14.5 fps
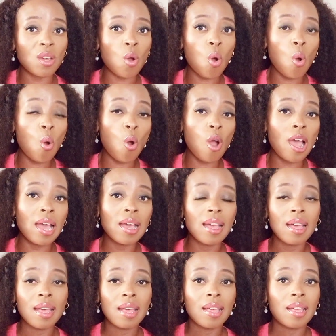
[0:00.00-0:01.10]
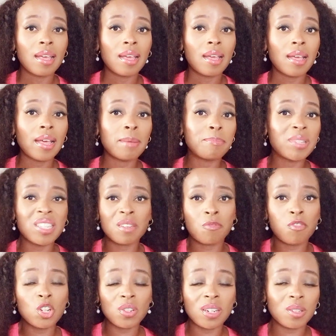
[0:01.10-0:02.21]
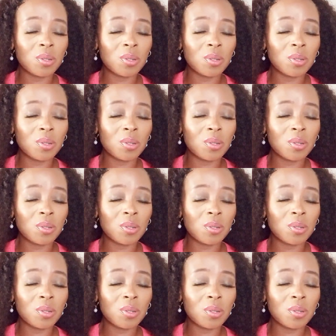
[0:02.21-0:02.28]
or is it fortunate?